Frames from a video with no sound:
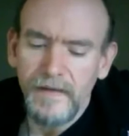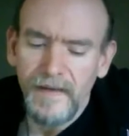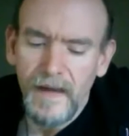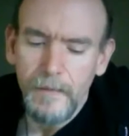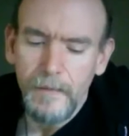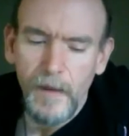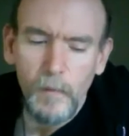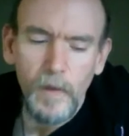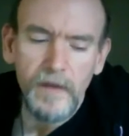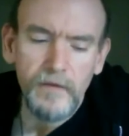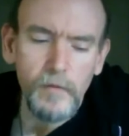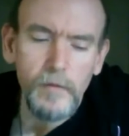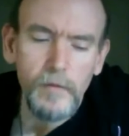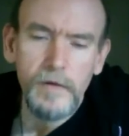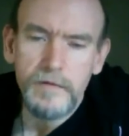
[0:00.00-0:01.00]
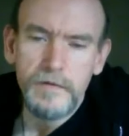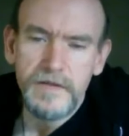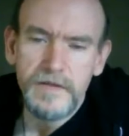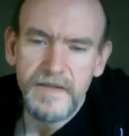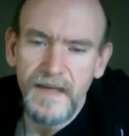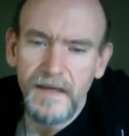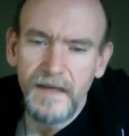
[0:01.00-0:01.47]
time they went to a new
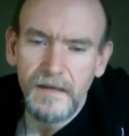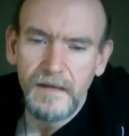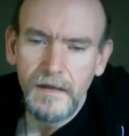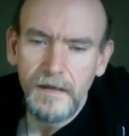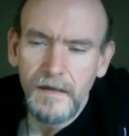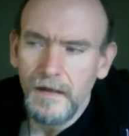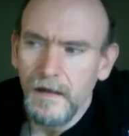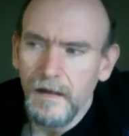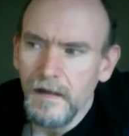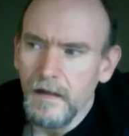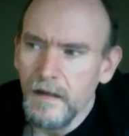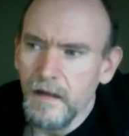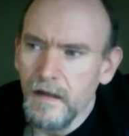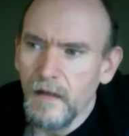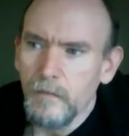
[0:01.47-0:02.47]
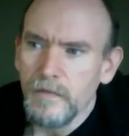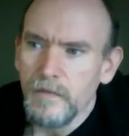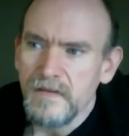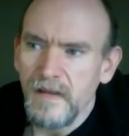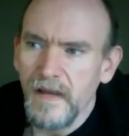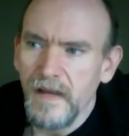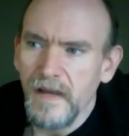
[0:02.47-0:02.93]
scene, it
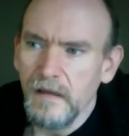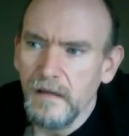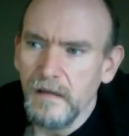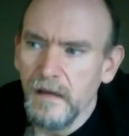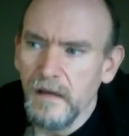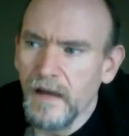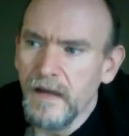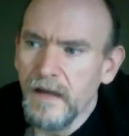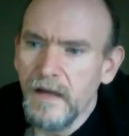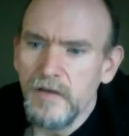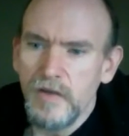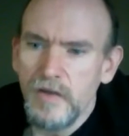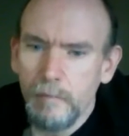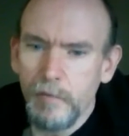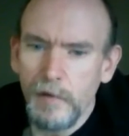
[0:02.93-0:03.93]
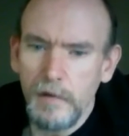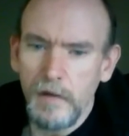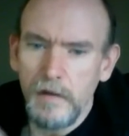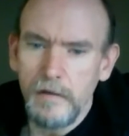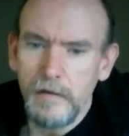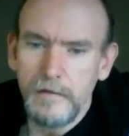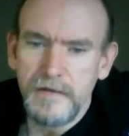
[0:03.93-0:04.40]
was like, I need you to pull
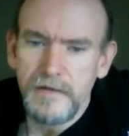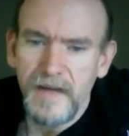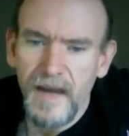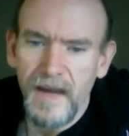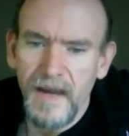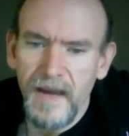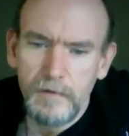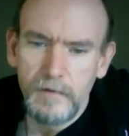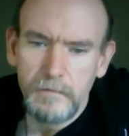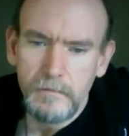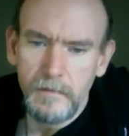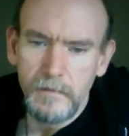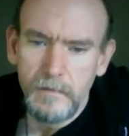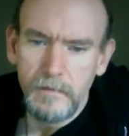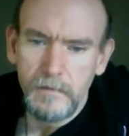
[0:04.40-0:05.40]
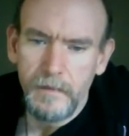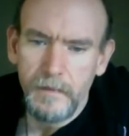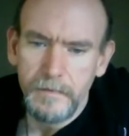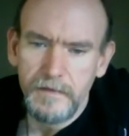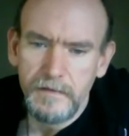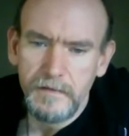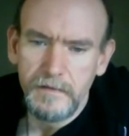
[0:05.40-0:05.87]
all those camera
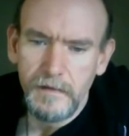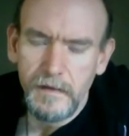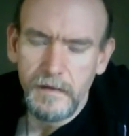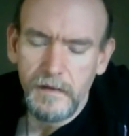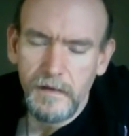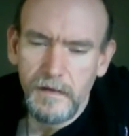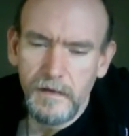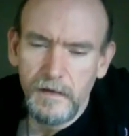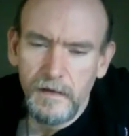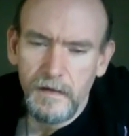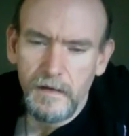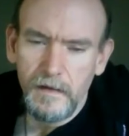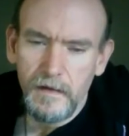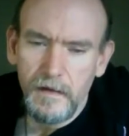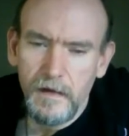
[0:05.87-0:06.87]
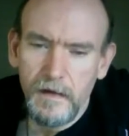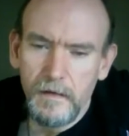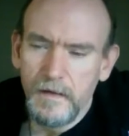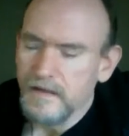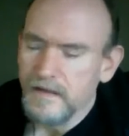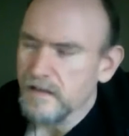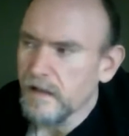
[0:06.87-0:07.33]
tapes. You know, and
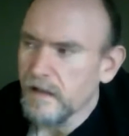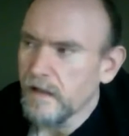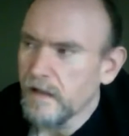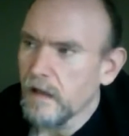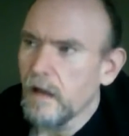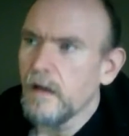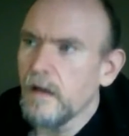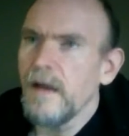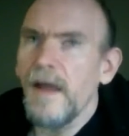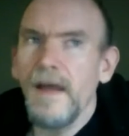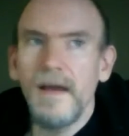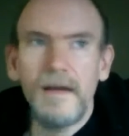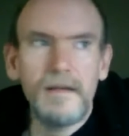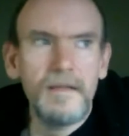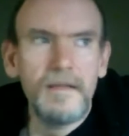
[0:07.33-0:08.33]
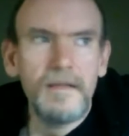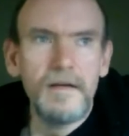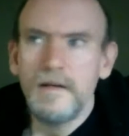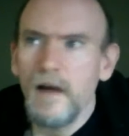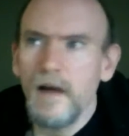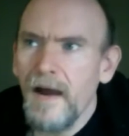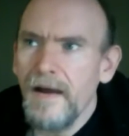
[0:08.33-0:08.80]
it's like, oh yeah, there
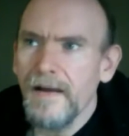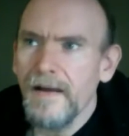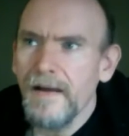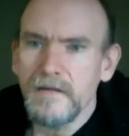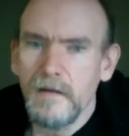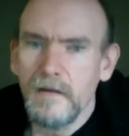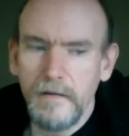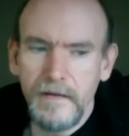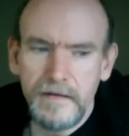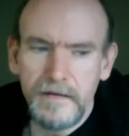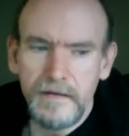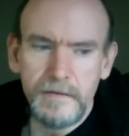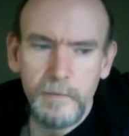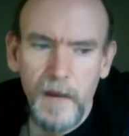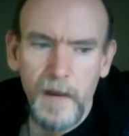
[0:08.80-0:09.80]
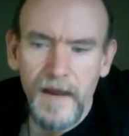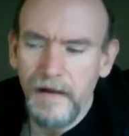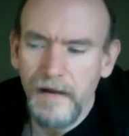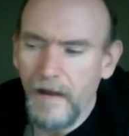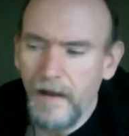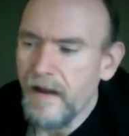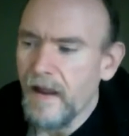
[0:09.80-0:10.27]
are eyes on this spot
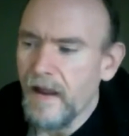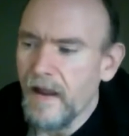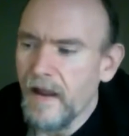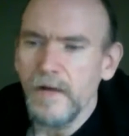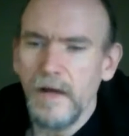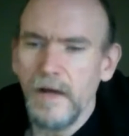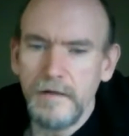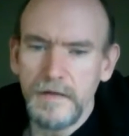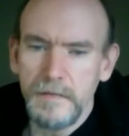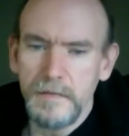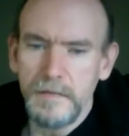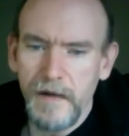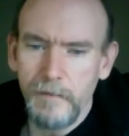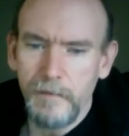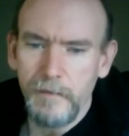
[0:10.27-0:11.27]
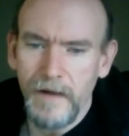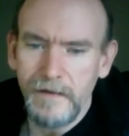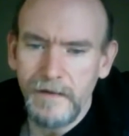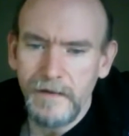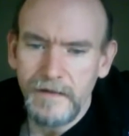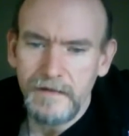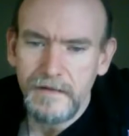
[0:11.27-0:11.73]
and every other spot
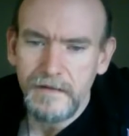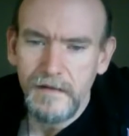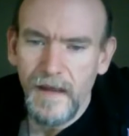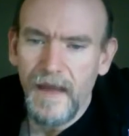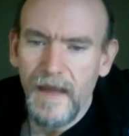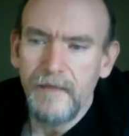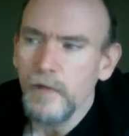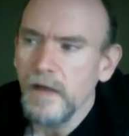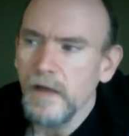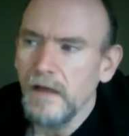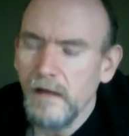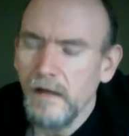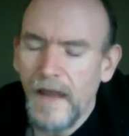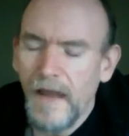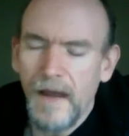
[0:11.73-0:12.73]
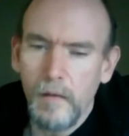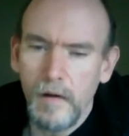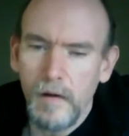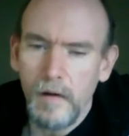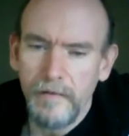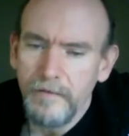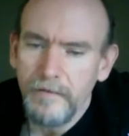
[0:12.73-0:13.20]
around us every hour
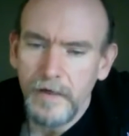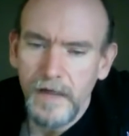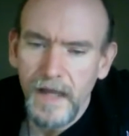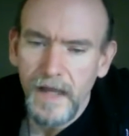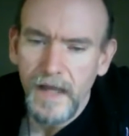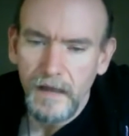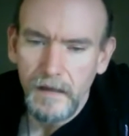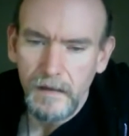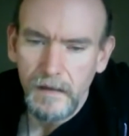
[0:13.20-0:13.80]
of every day.